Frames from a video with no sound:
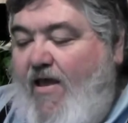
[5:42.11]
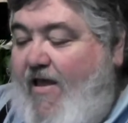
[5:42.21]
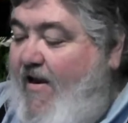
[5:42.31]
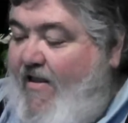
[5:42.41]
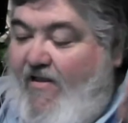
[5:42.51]

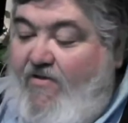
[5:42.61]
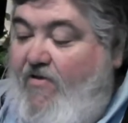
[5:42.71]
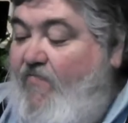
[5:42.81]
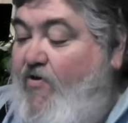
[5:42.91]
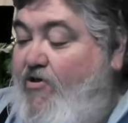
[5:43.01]
And it,
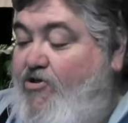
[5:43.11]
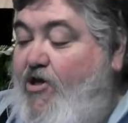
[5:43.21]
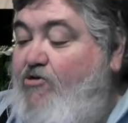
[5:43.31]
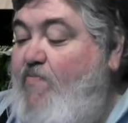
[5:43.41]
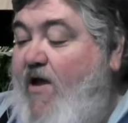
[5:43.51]
if you
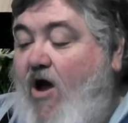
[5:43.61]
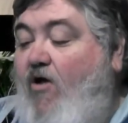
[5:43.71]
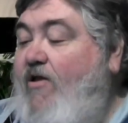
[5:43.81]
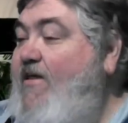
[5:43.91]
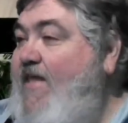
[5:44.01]
excuse me
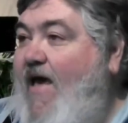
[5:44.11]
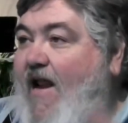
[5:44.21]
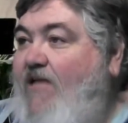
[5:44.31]
calling it that,